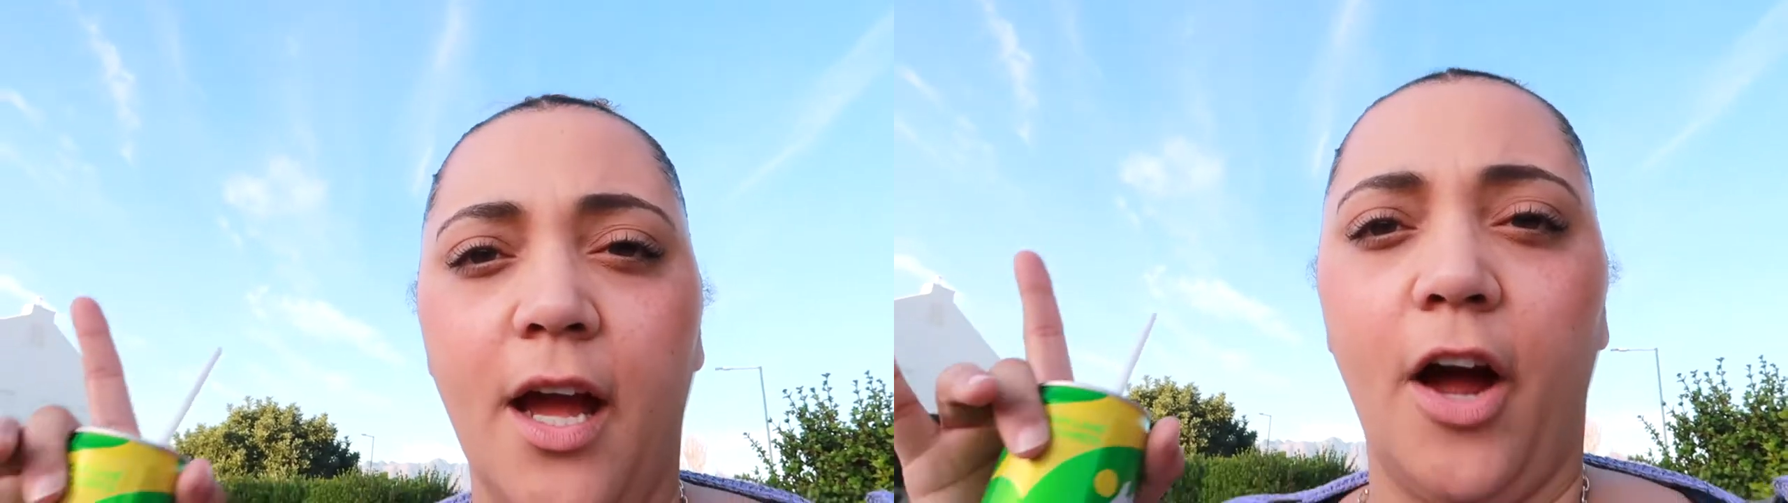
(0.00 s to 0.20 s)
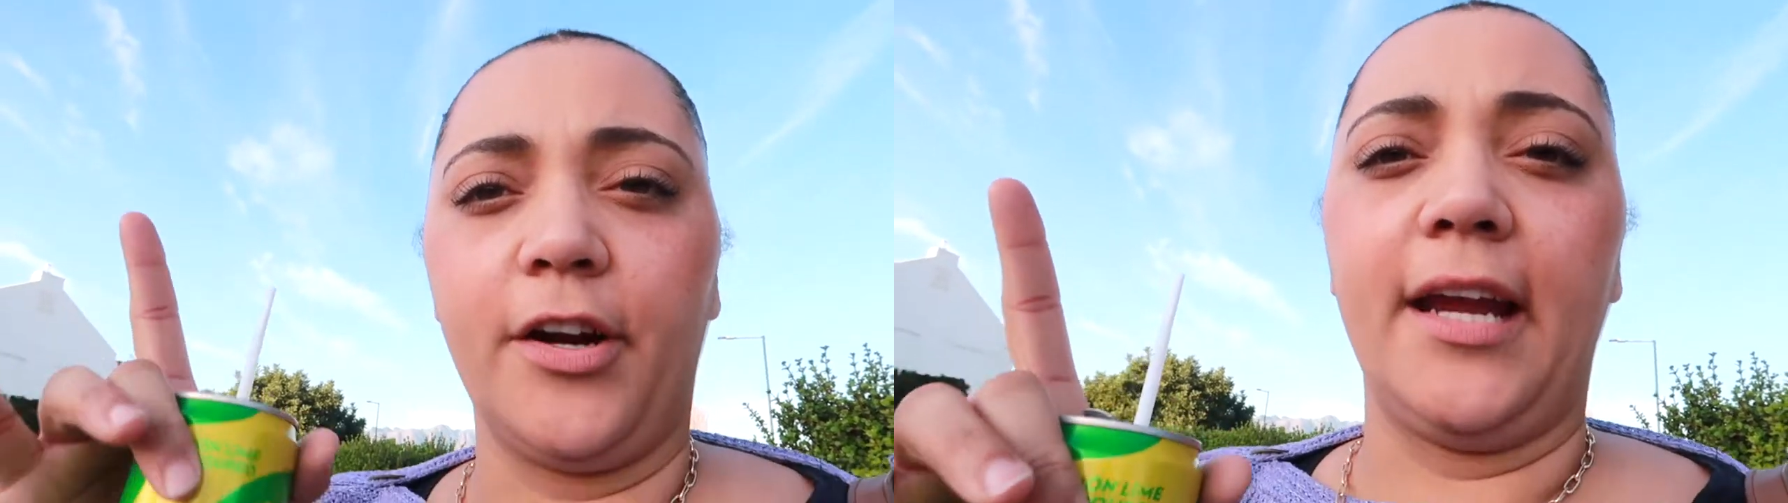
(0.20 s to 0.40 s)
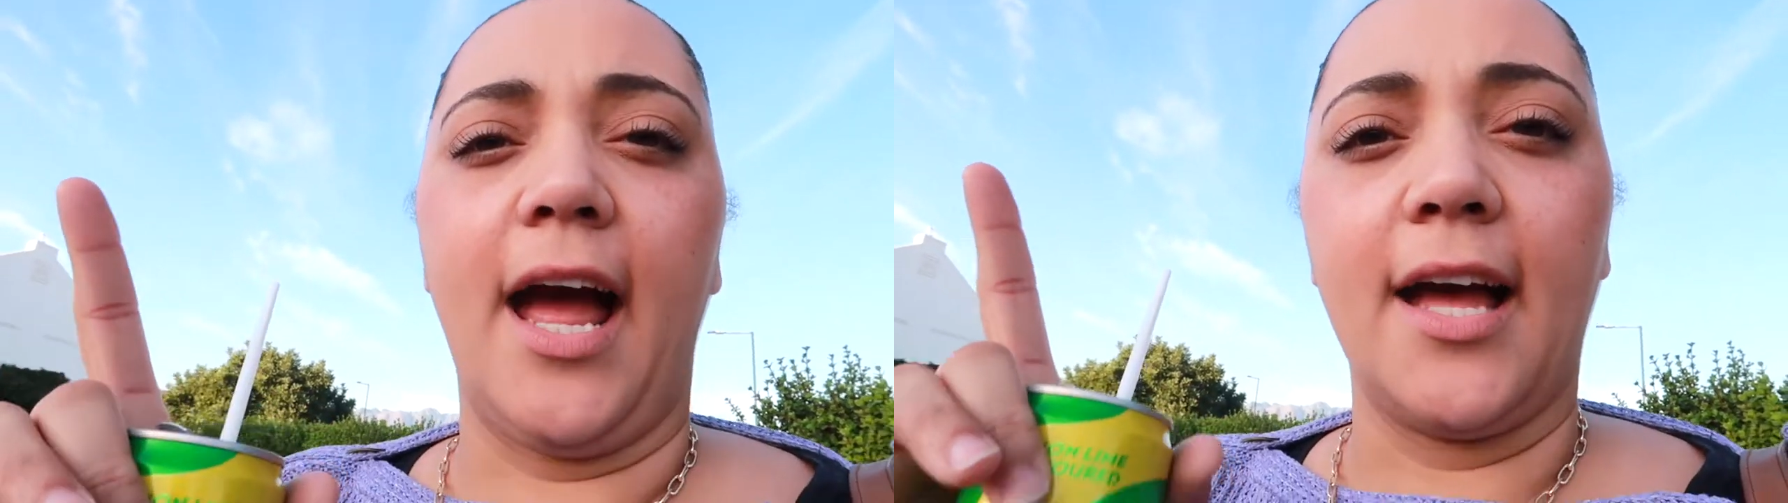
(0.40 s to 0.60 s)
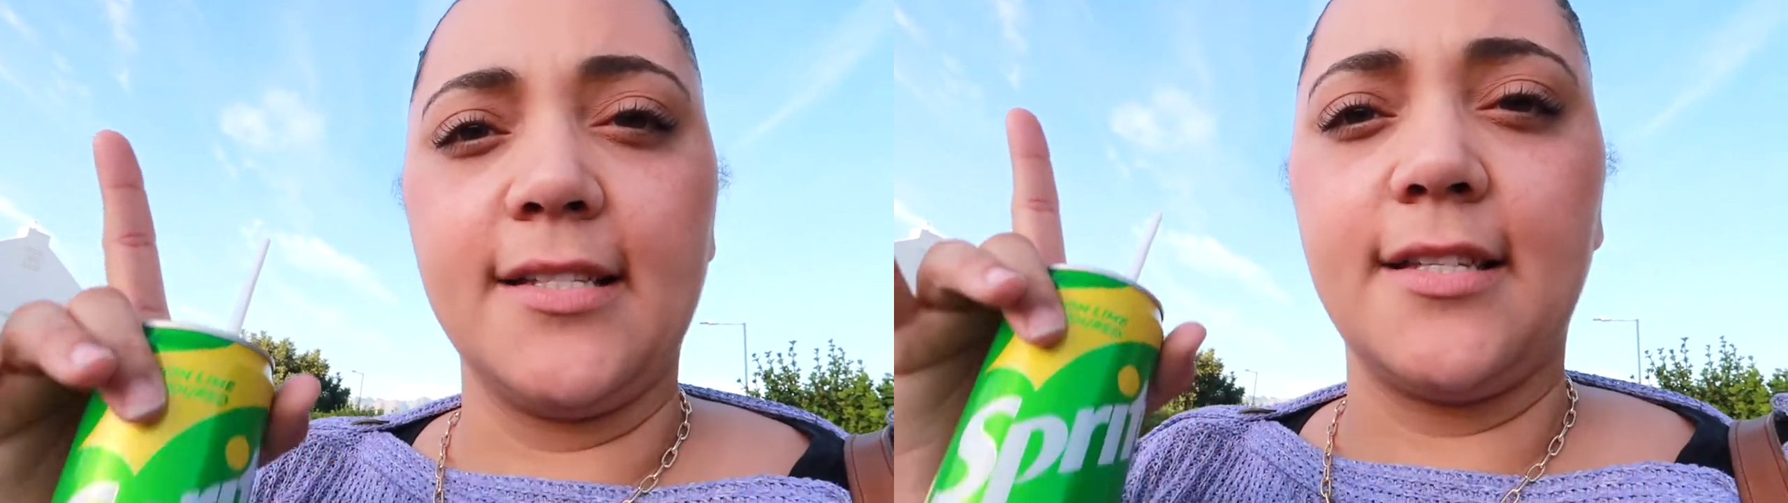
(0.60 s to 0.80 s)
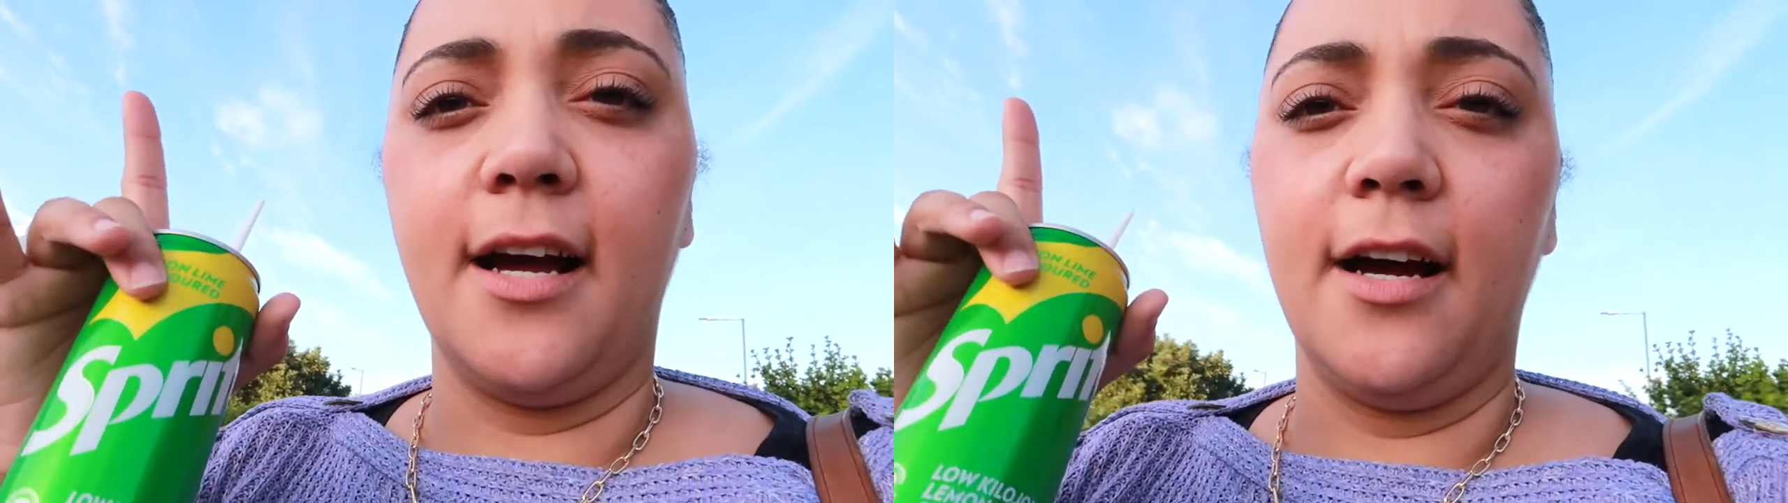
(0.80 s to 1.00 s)
Okay
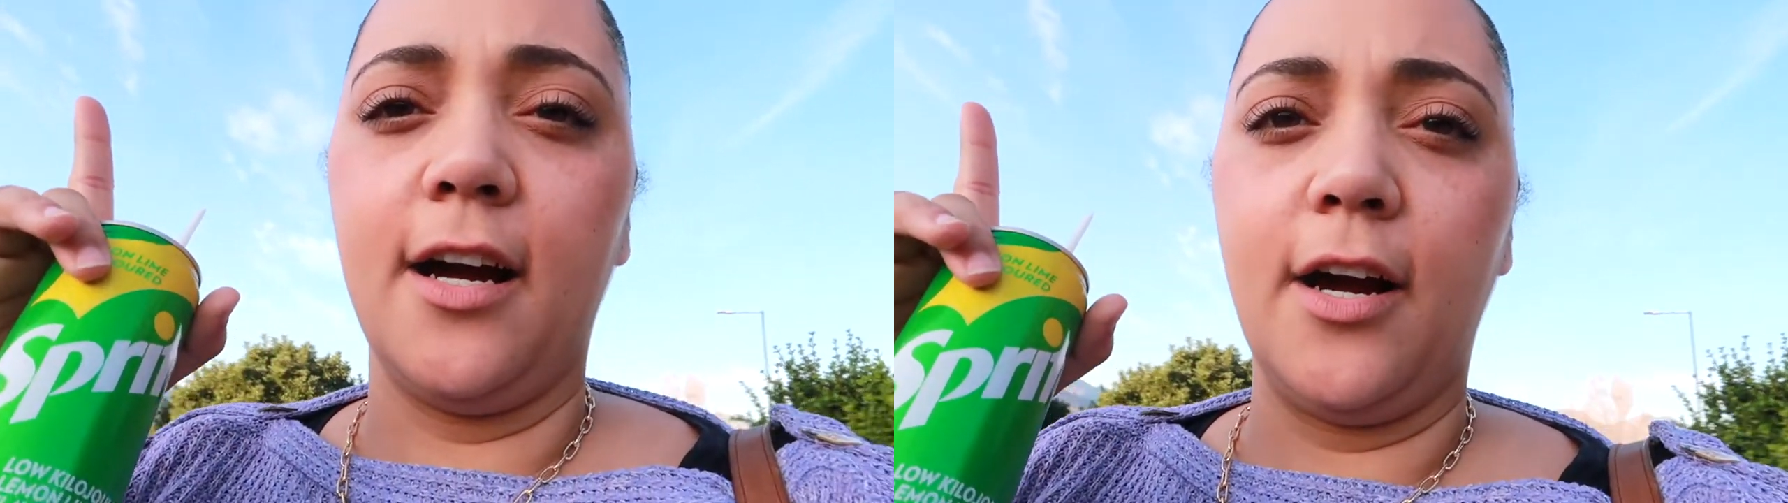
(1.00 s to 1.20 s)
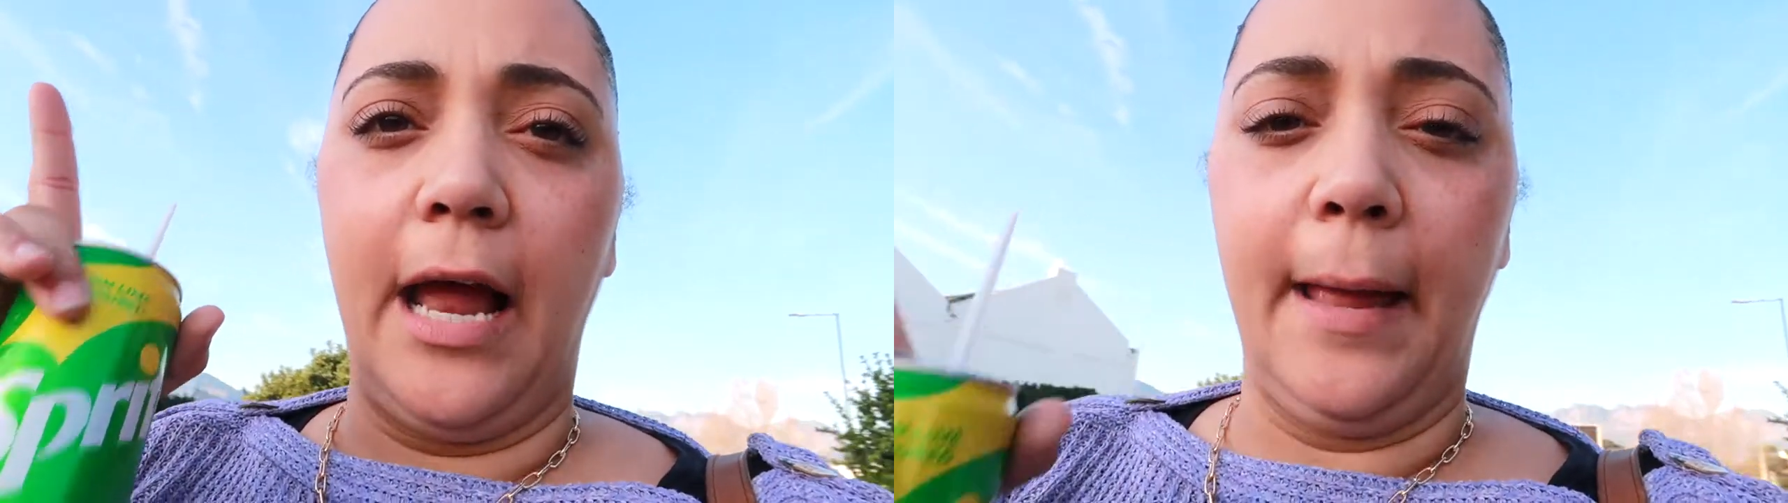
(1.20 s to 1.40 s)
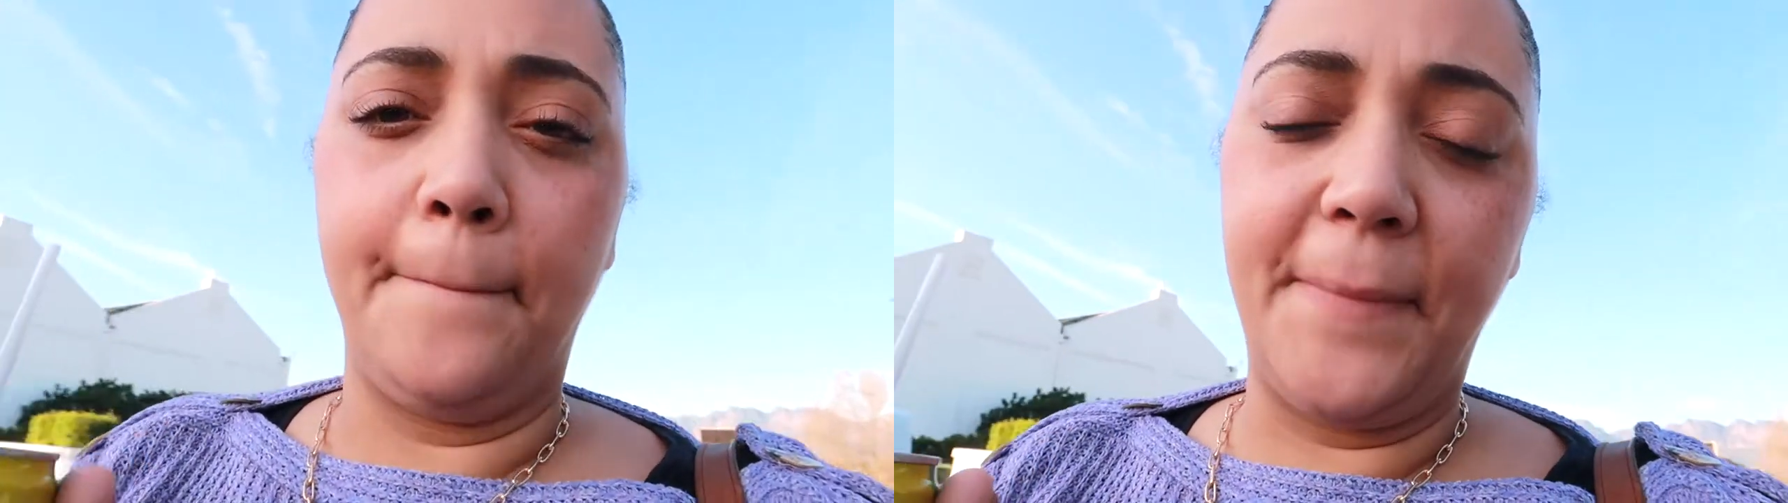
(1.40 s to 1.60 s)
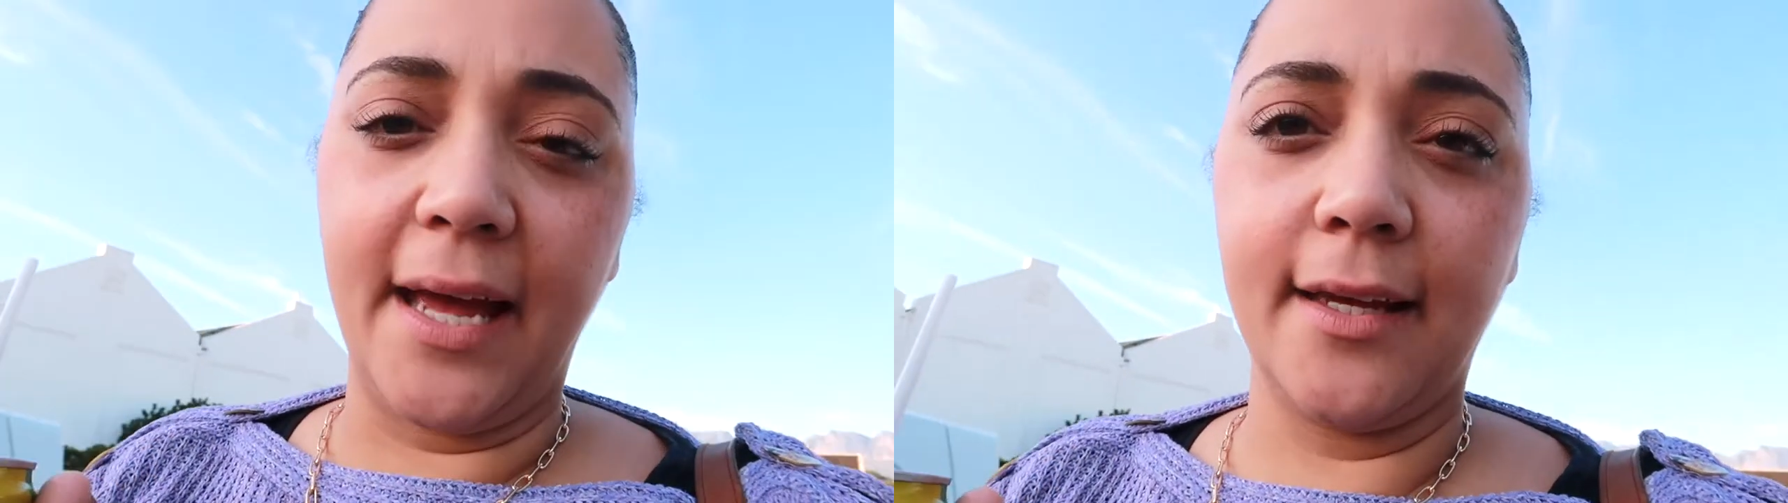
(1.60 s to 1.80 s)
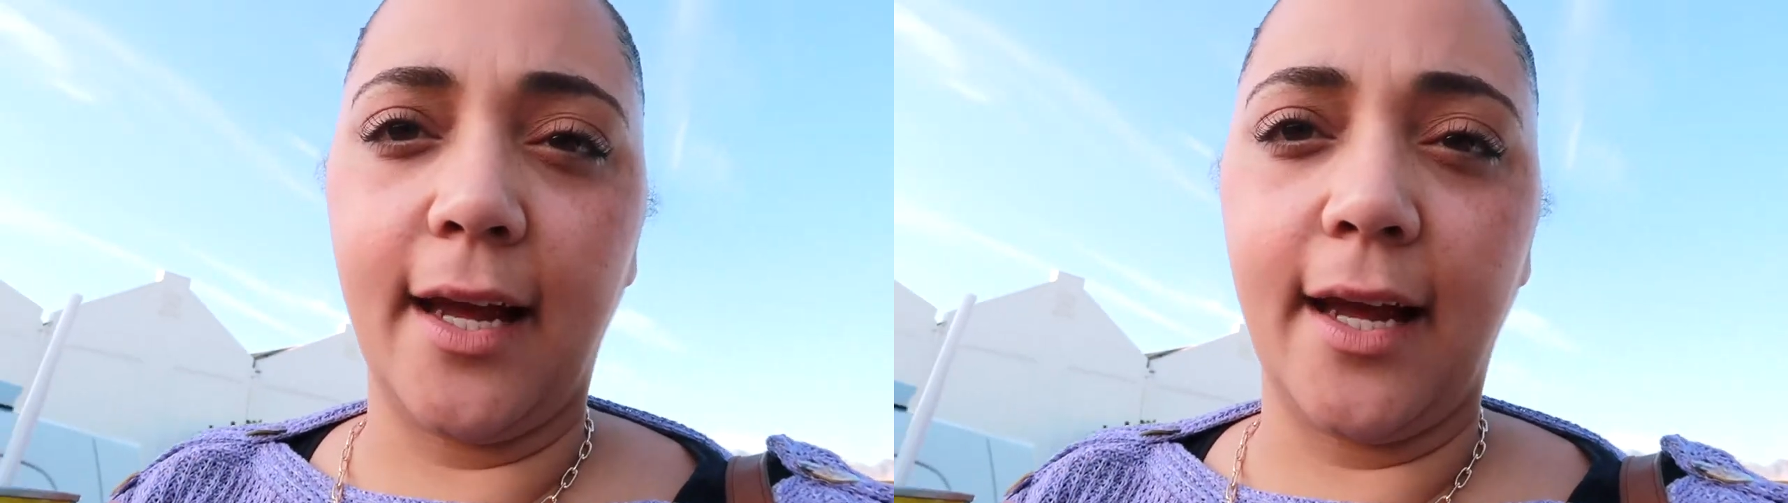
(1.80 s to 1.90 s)
guys, back